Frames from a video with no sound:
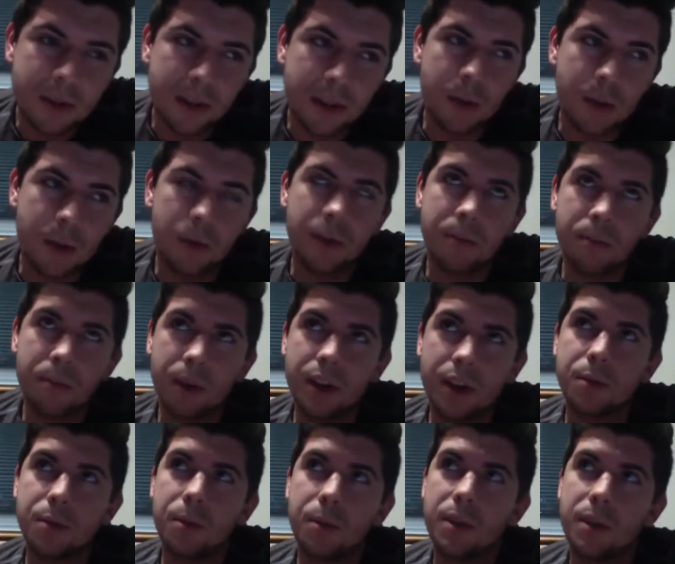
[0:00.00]
They would have played
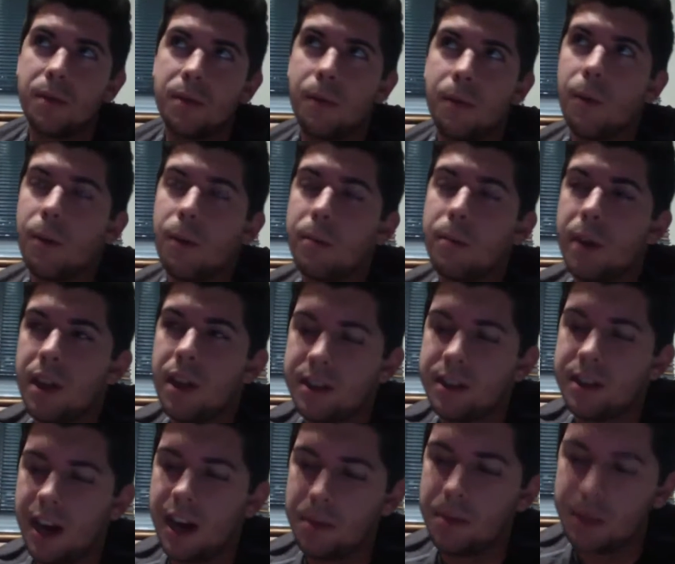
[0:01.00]
24 by the
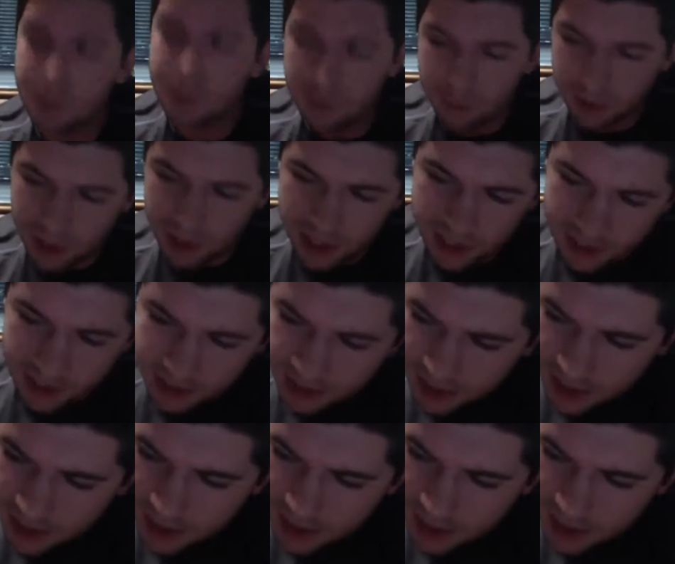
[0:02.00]
time this is released.